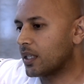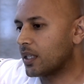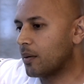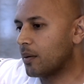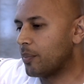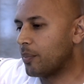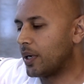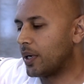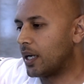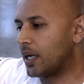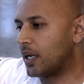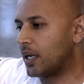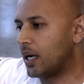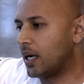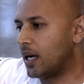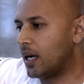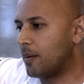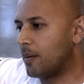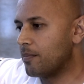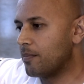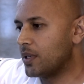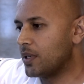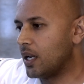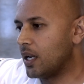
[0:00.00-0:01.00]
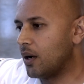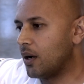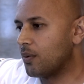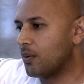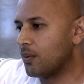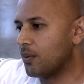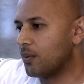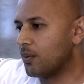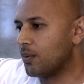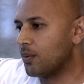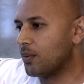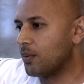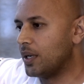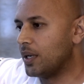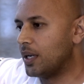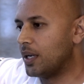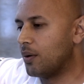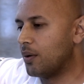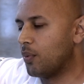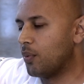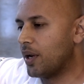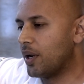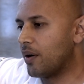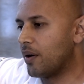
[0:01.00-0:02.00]
But um, you know,
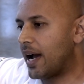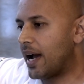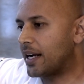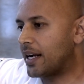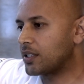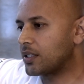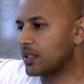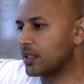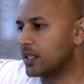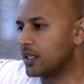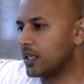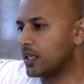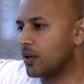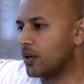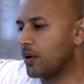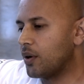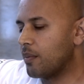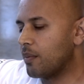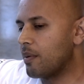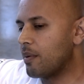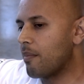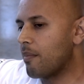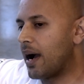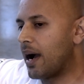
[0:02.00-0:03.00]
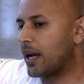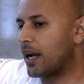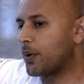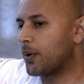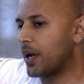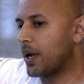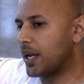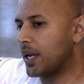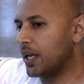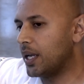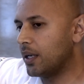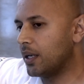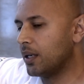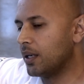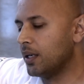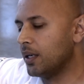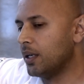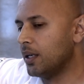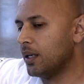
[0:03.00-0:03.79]
it, we are actually going to be migrating